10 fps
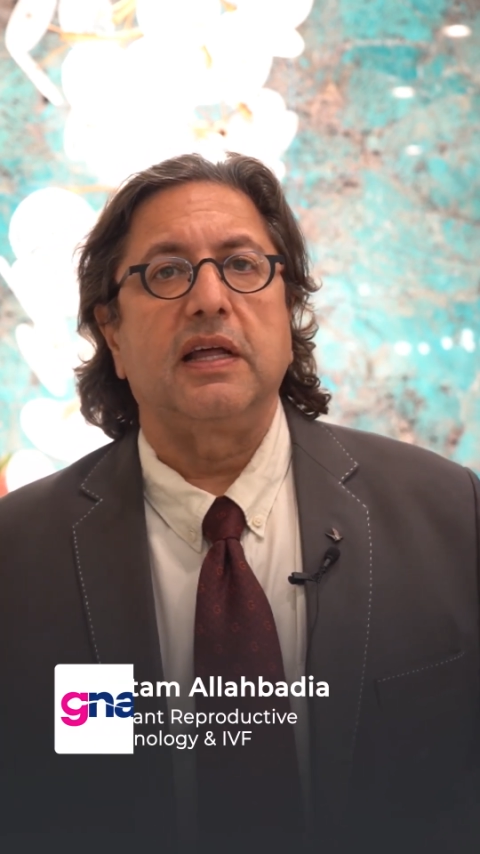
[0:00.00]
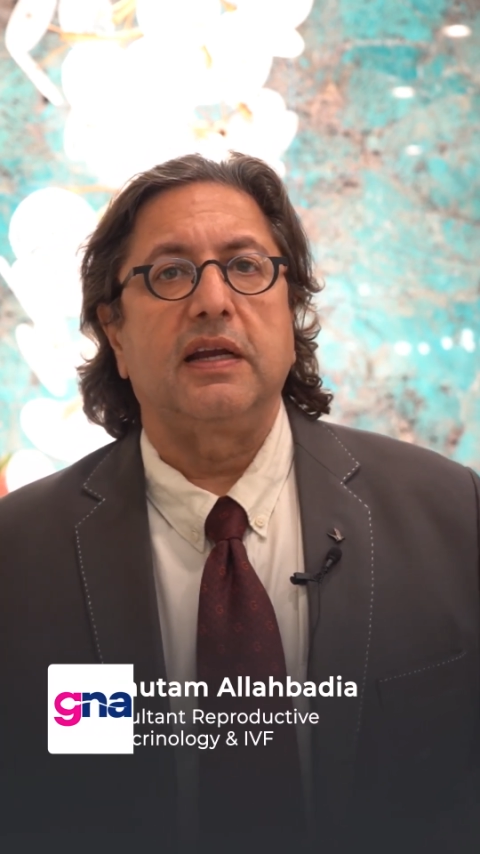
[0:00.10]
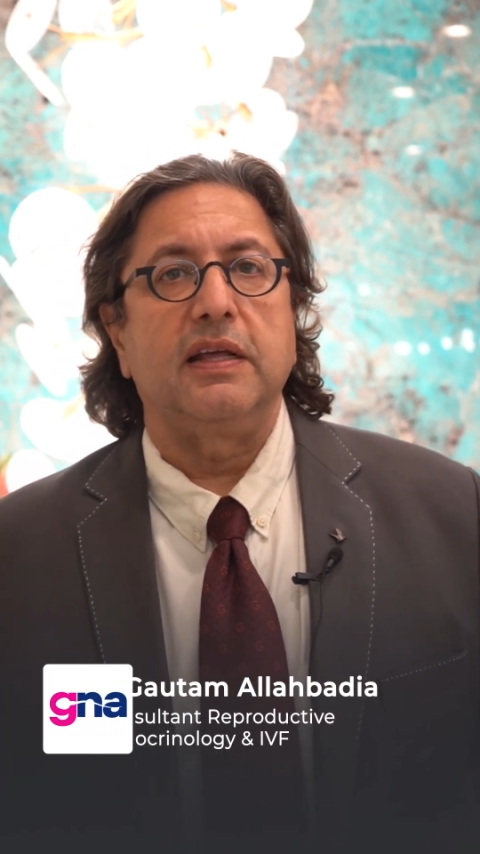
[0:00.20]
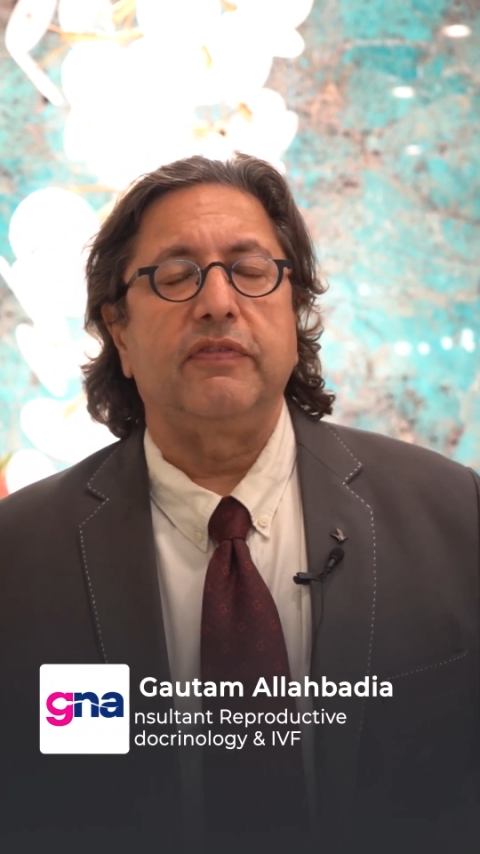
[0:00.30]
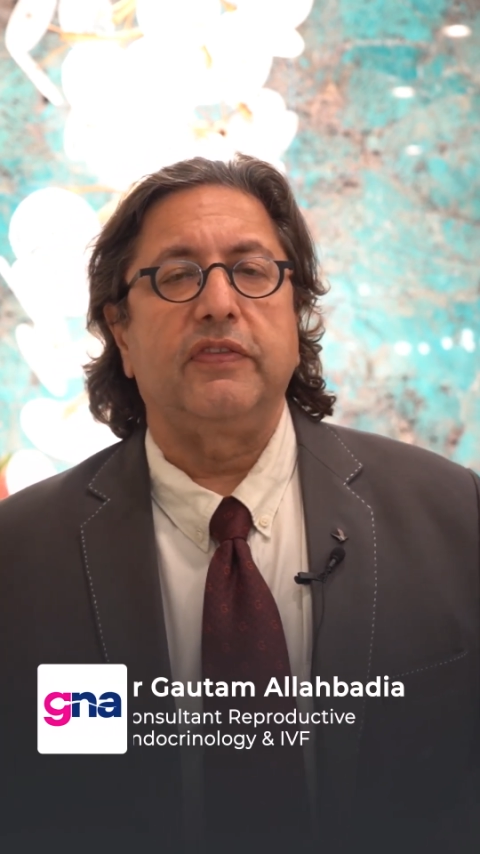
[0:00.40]

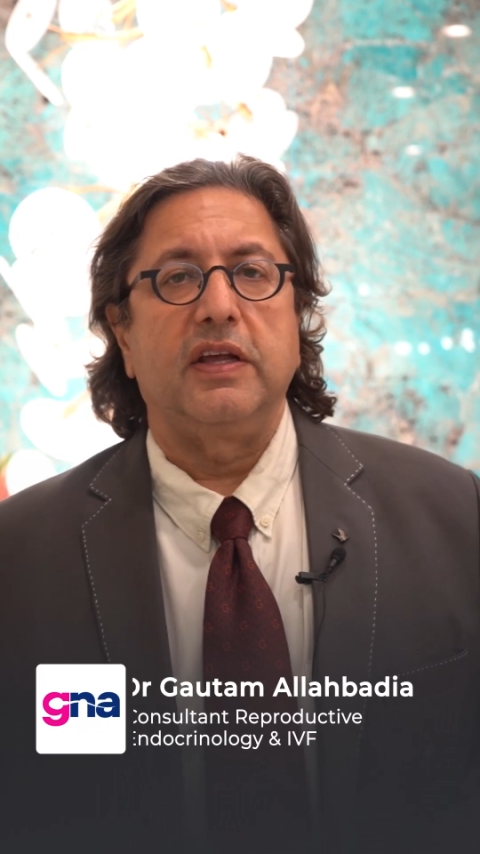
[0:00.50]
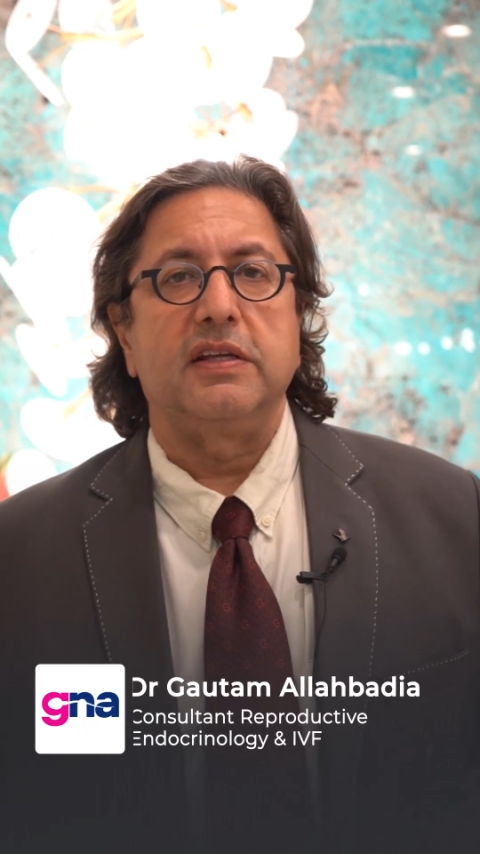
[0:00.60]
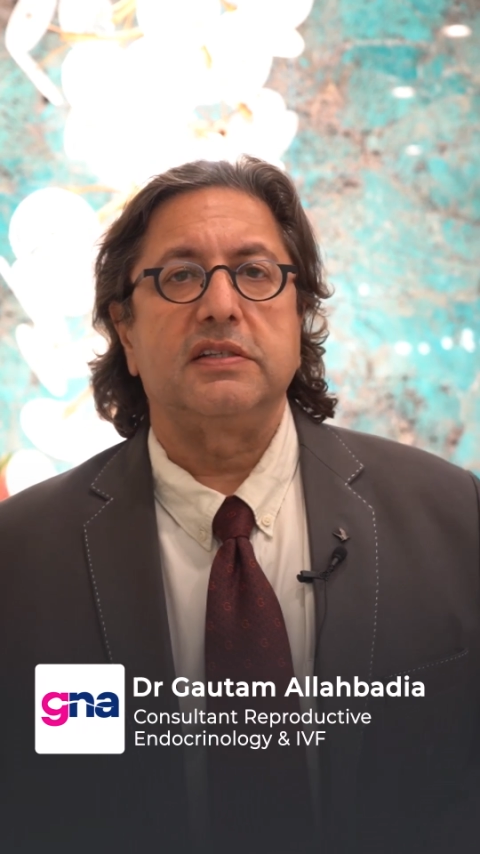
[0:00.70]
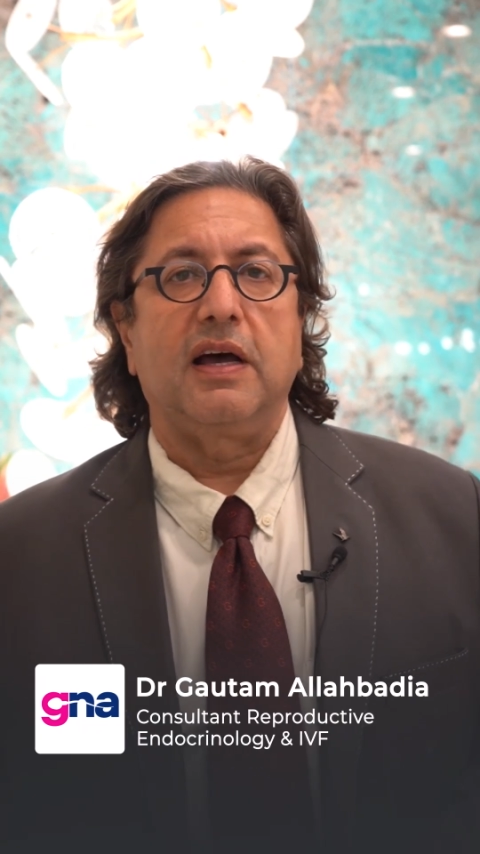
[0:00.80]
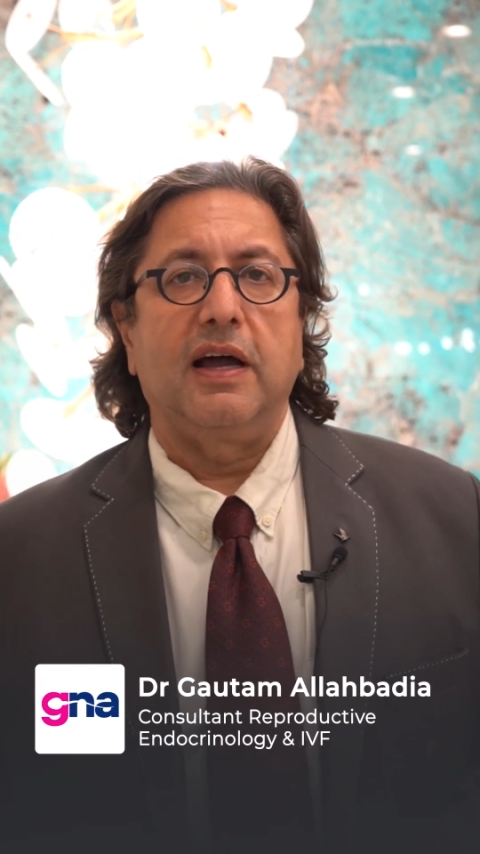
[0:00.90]
that if there
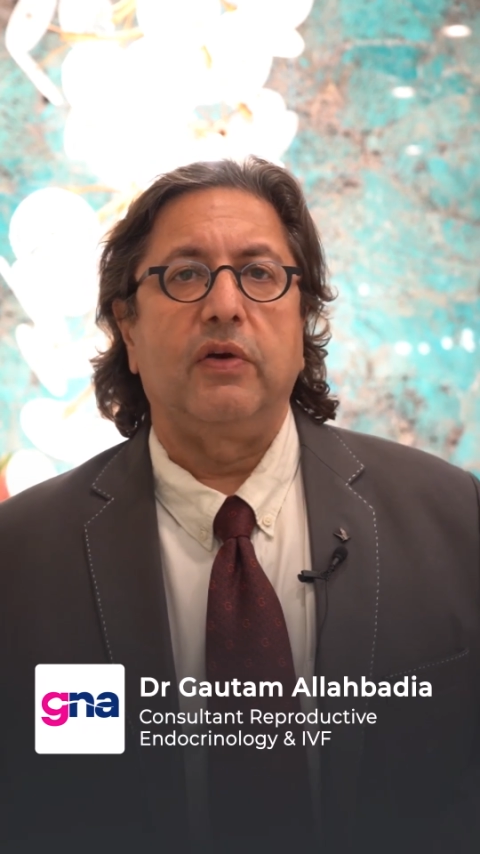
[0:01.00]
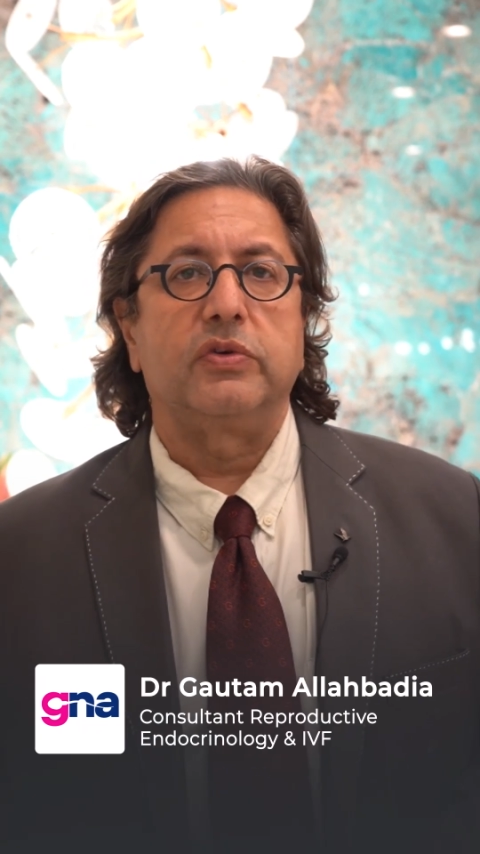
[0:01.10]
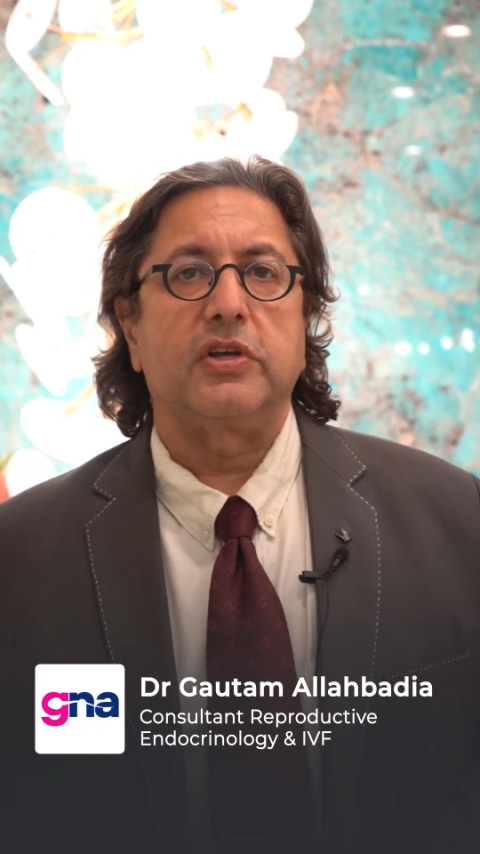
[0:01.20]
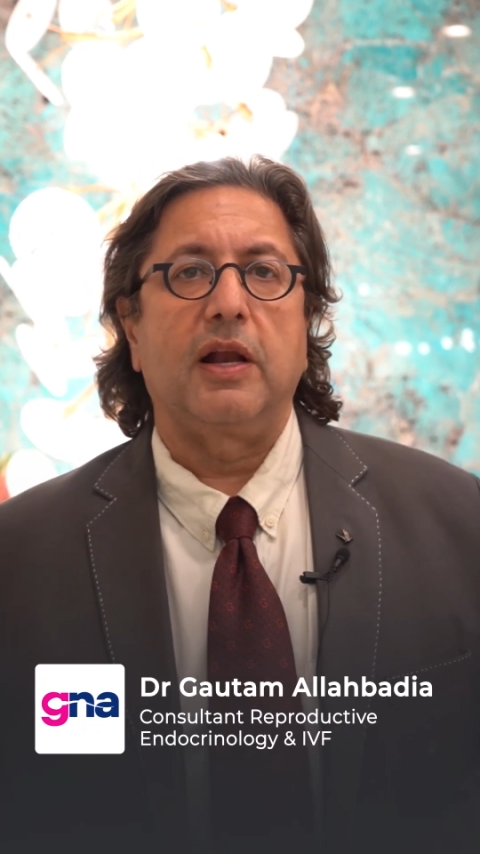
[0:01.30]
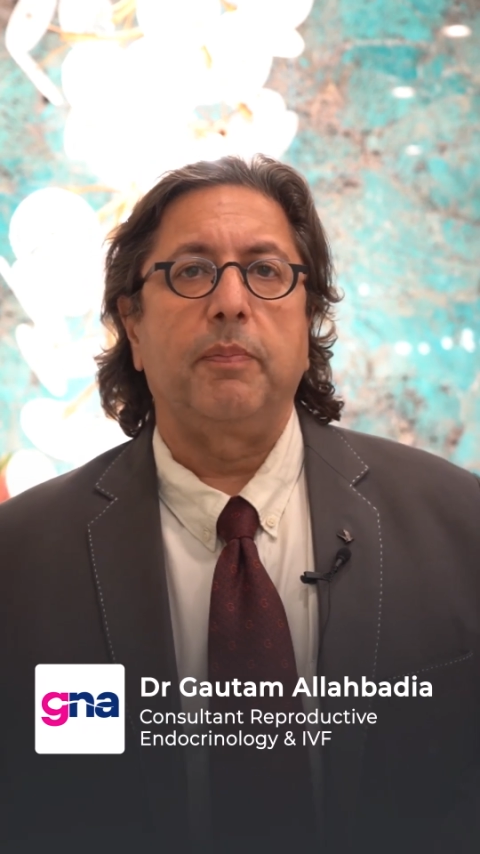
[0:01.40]
is a
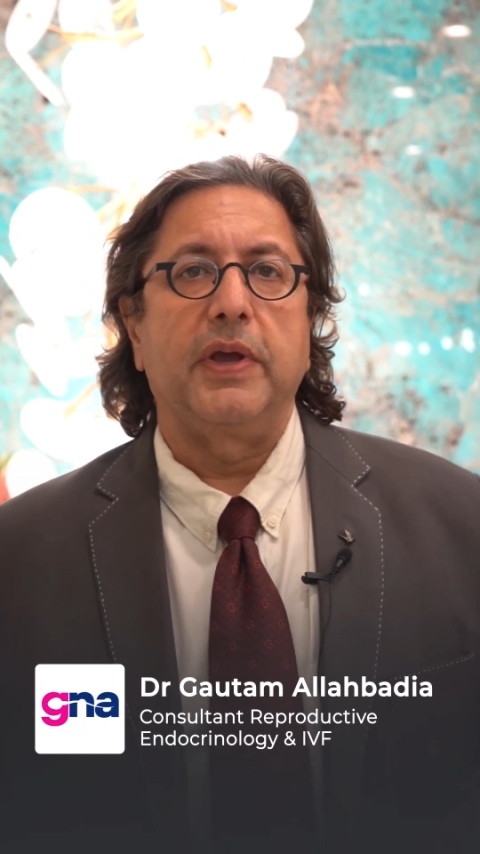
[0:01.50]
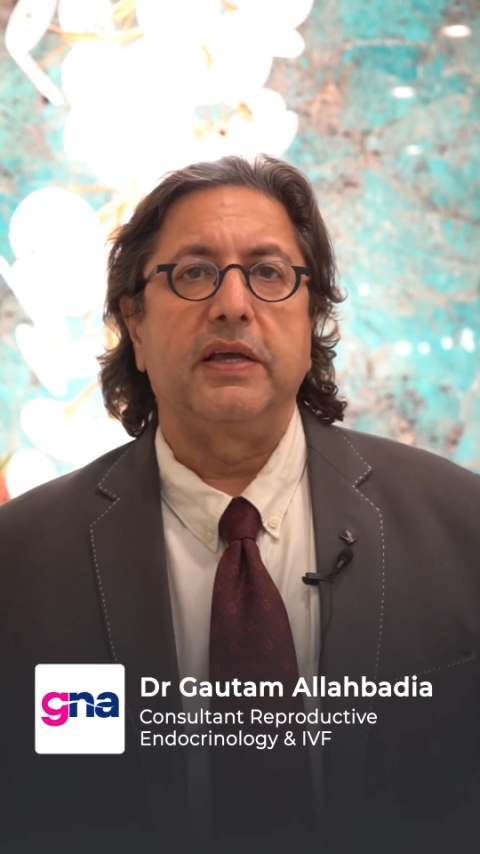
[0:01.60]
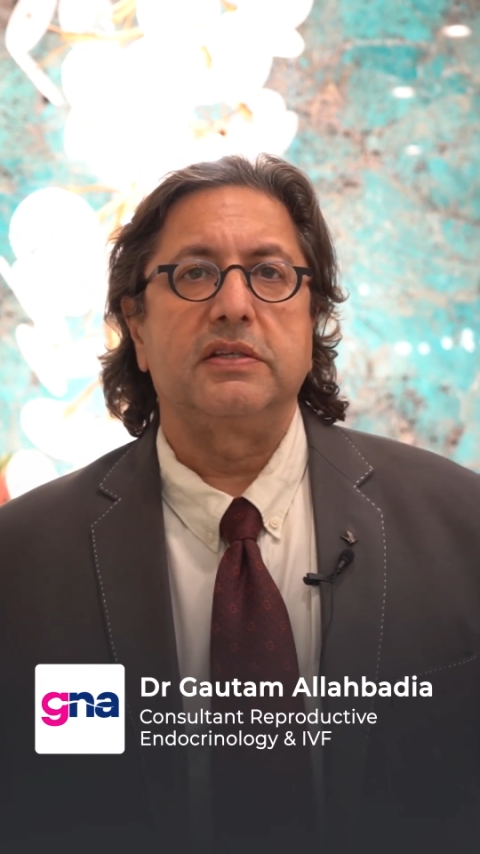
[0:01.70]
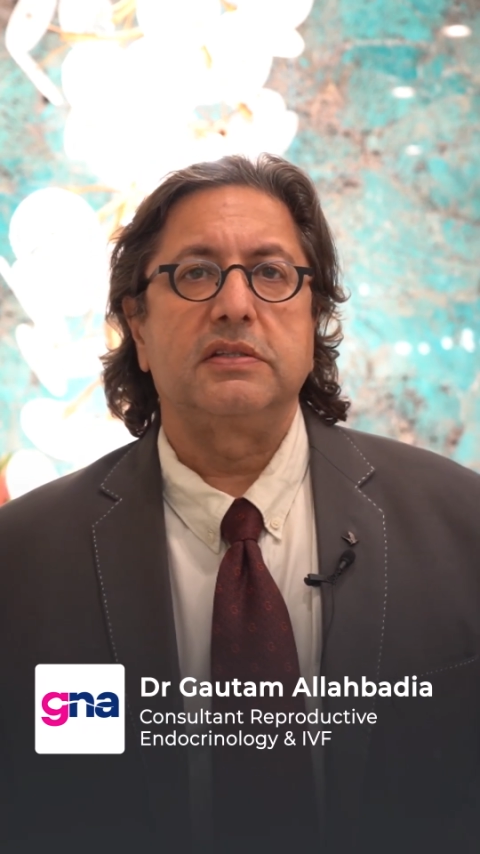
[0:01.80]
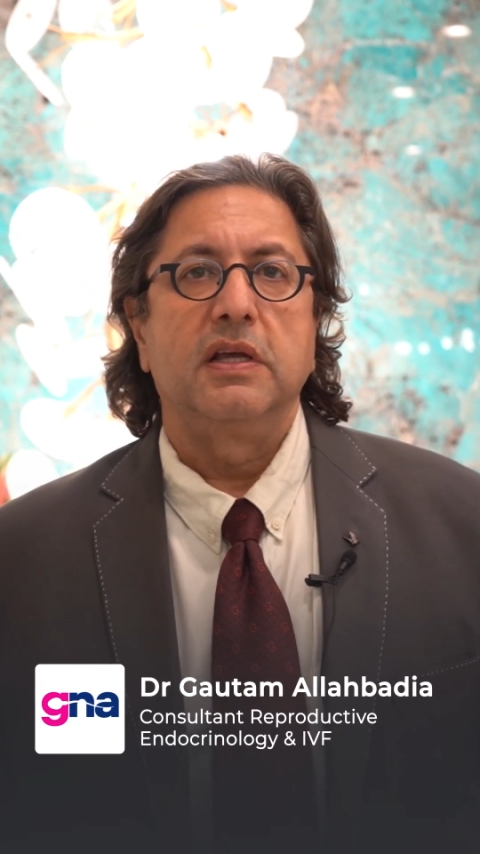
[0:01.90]

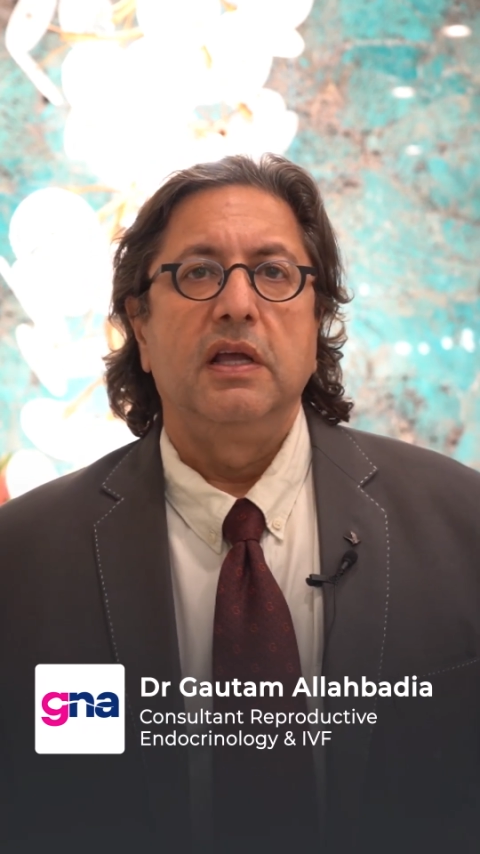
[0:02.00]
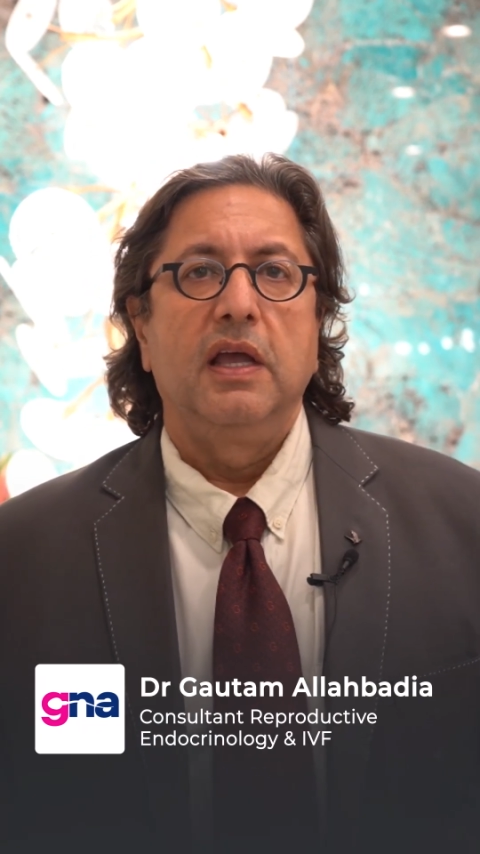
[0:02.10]
hydrosalpinx